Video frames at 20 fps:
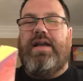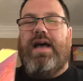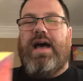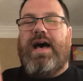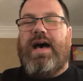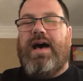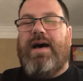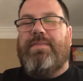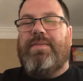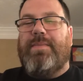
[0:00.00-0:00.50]

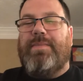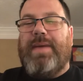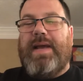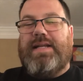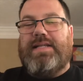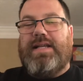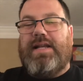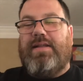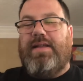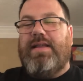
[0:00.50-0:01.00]
But
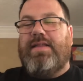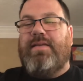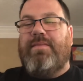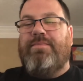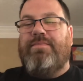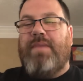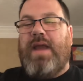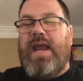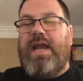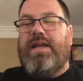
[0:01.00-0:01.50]
basically, the
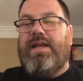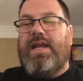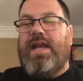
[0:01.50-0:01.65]
main